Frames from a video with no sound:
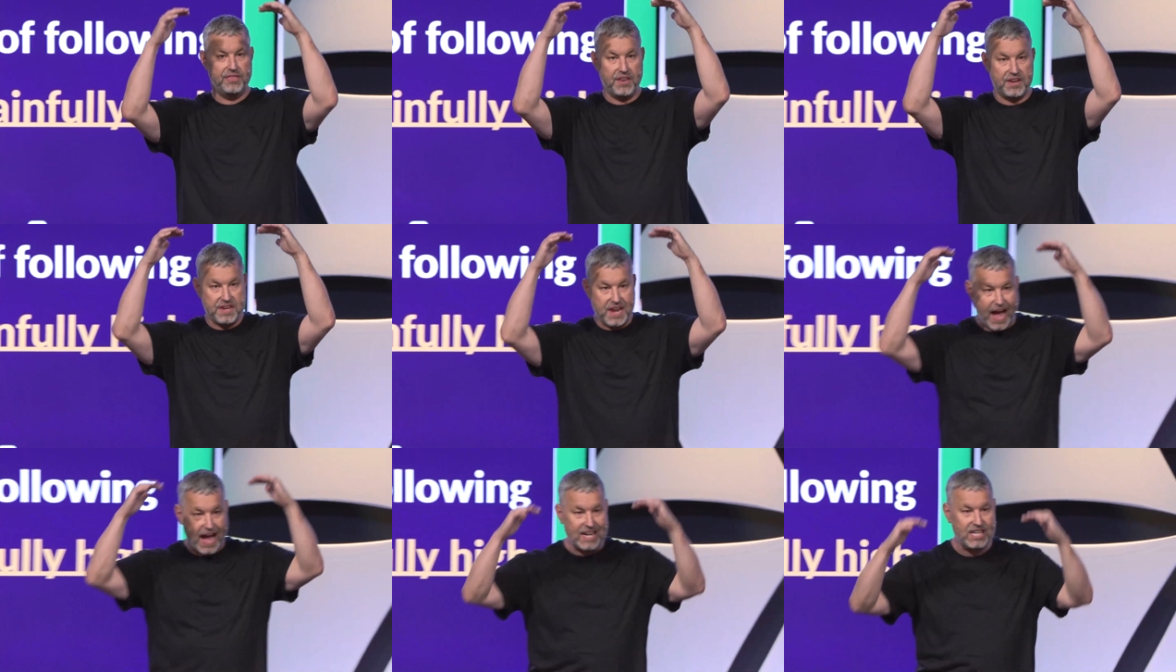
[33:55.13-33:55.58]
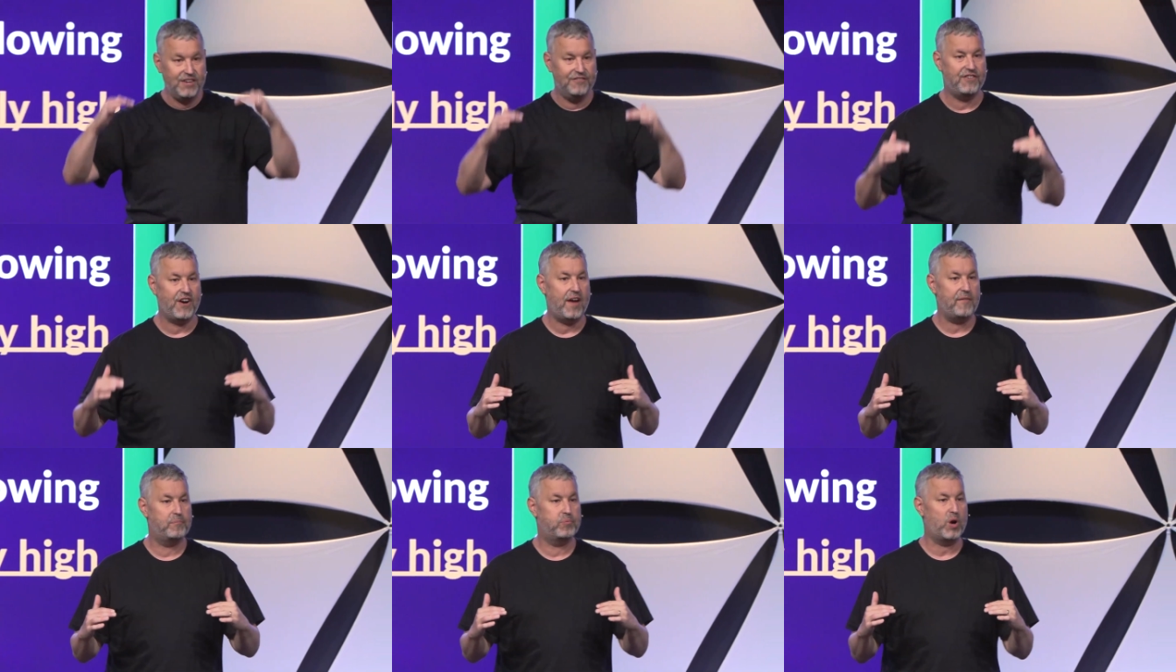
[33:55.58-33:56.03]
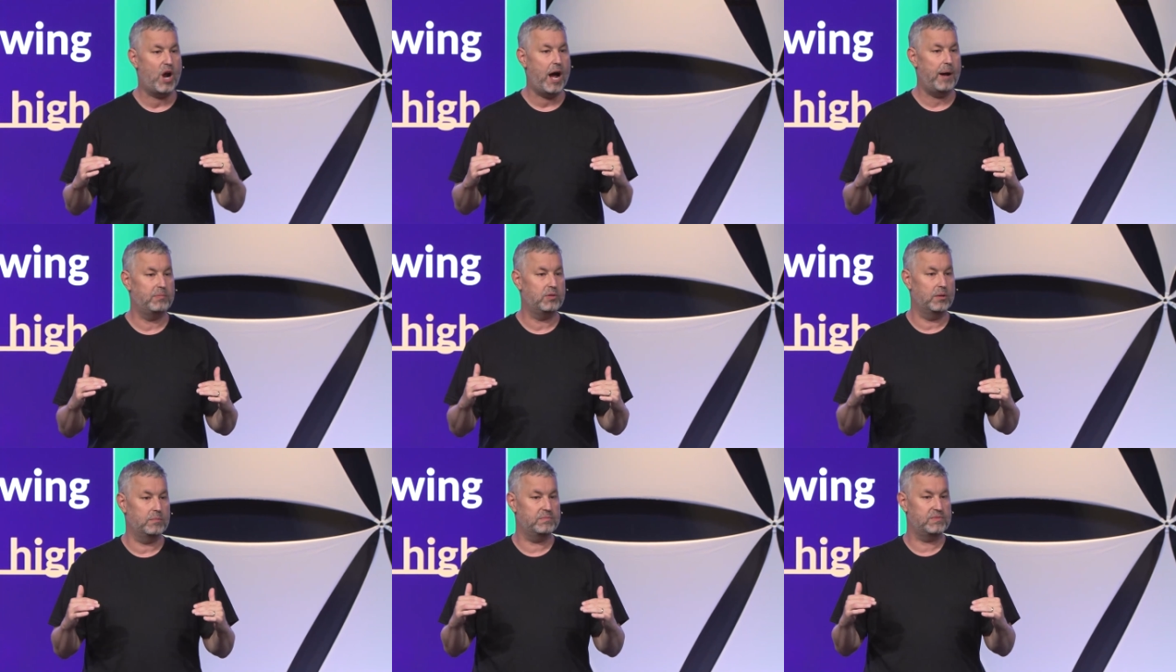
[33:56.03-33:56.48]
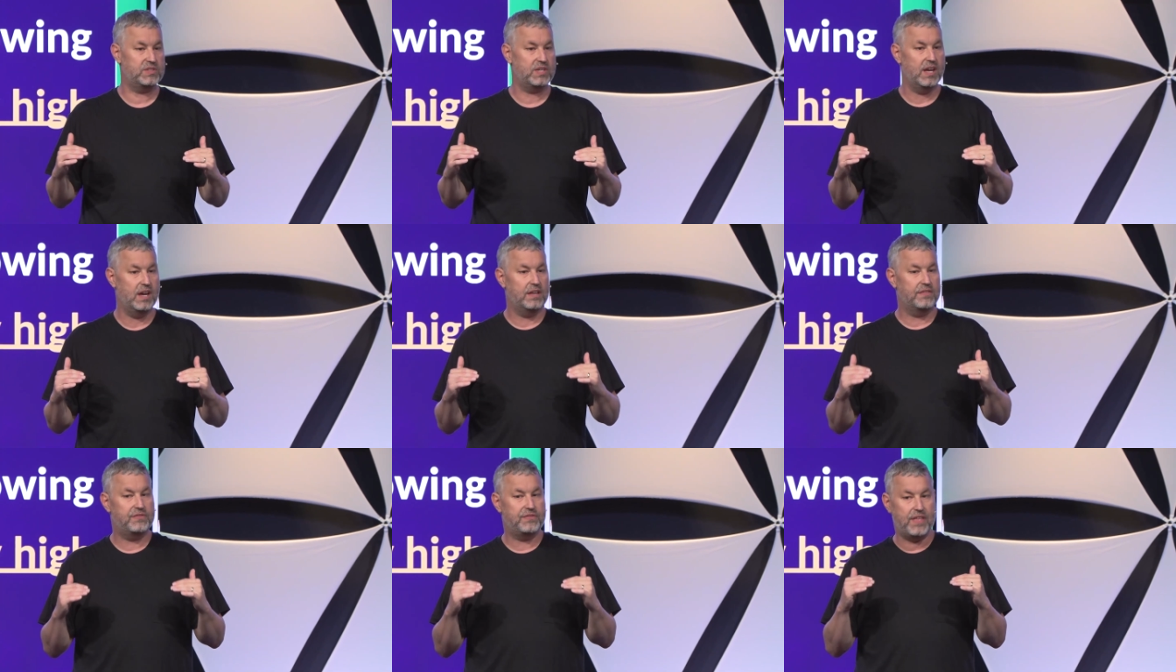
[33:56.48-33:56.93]
the 95 problems
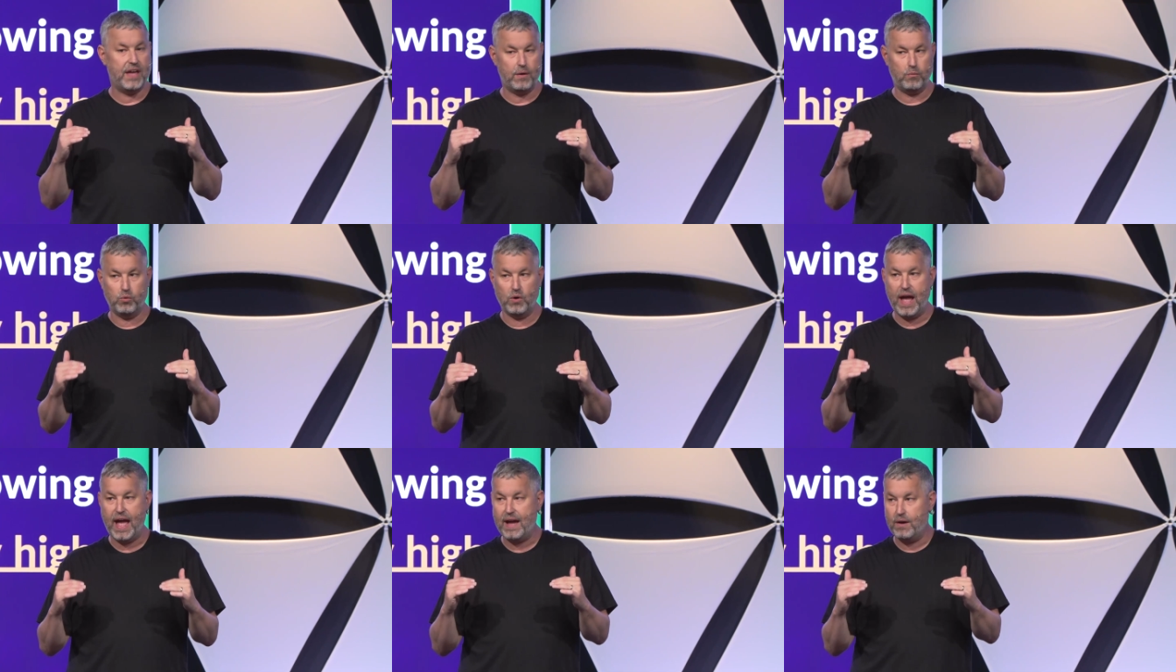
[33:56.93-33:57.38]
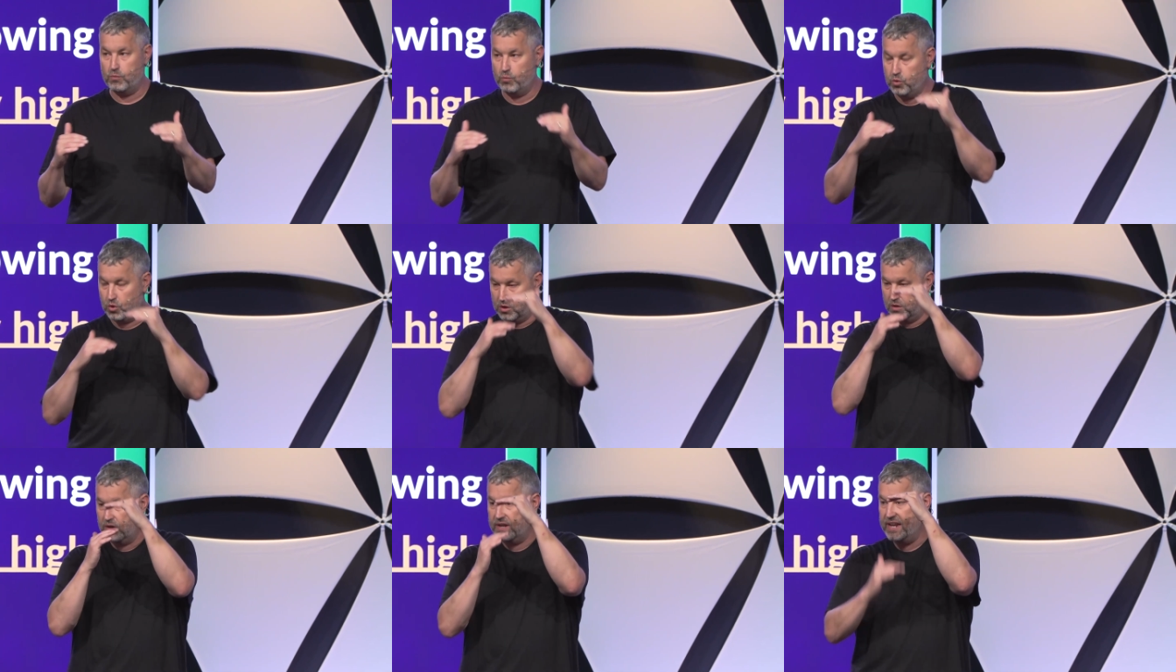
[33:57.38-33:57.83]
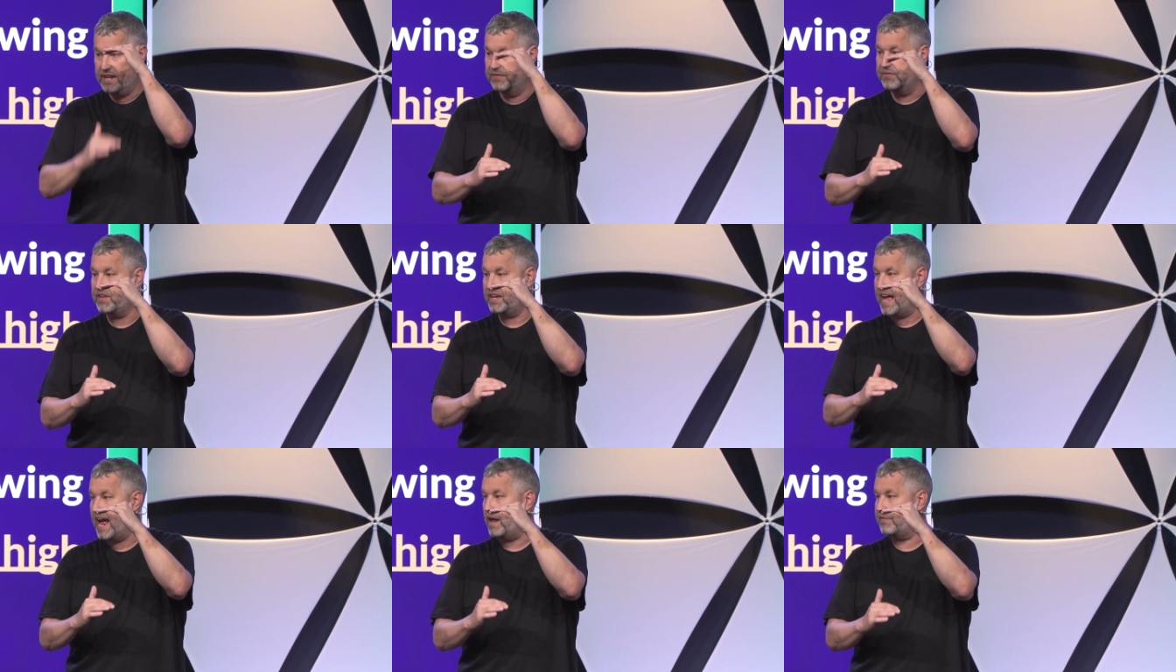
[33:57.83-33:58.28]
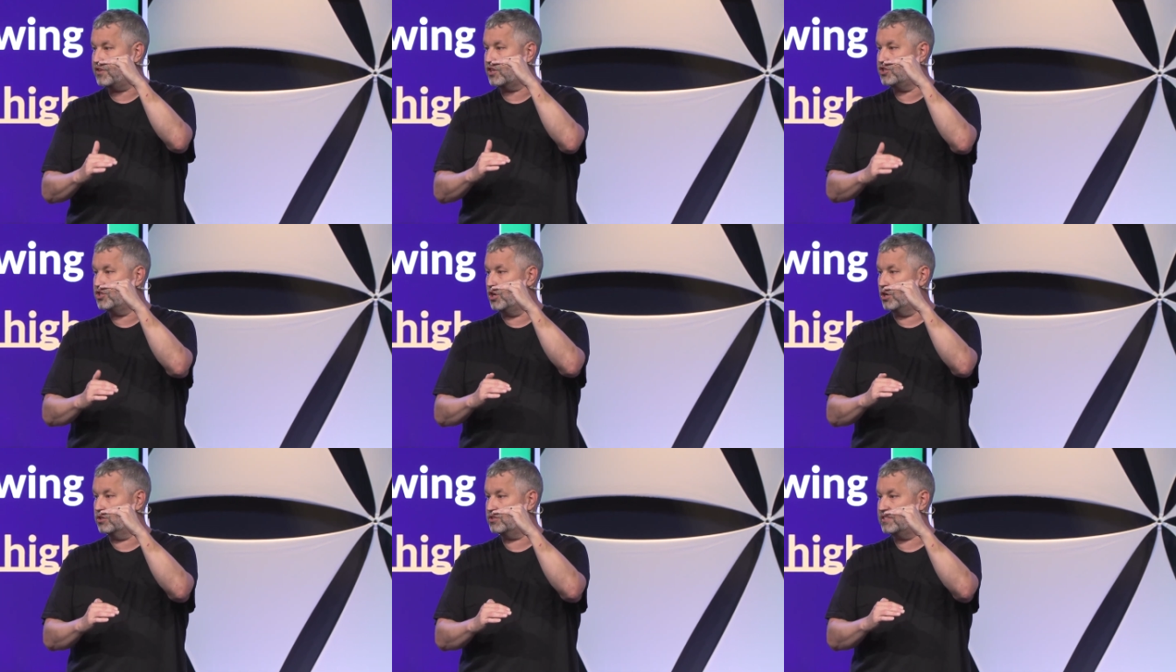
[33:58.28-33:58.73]
that were, were in the
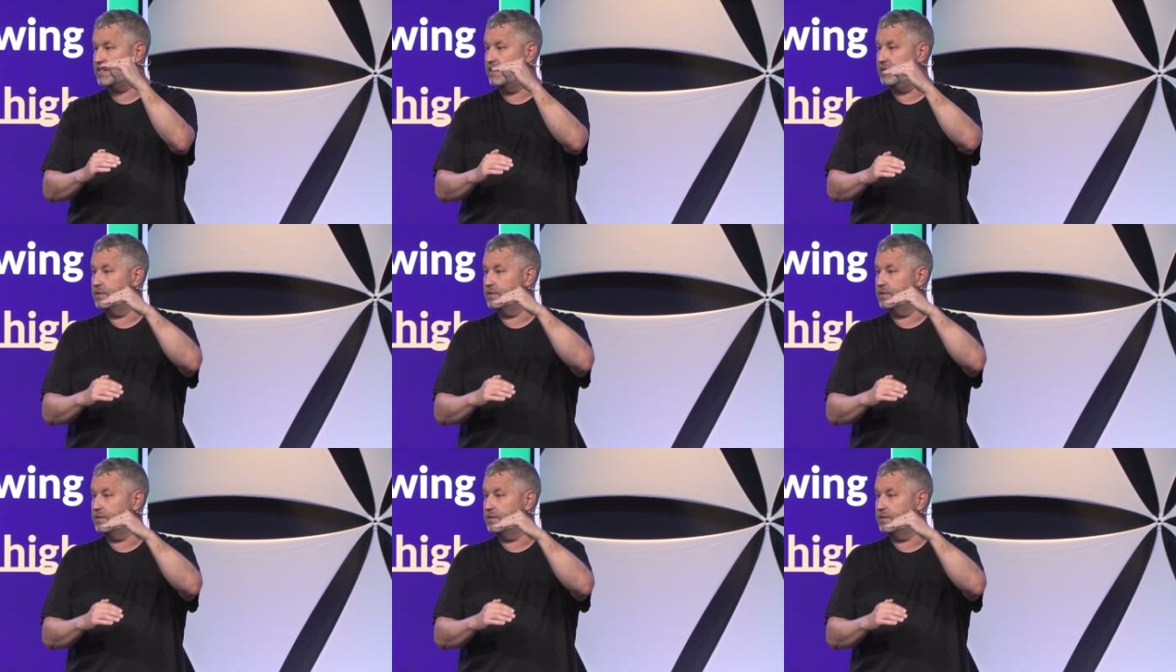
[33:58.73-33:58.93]
Catholic Church.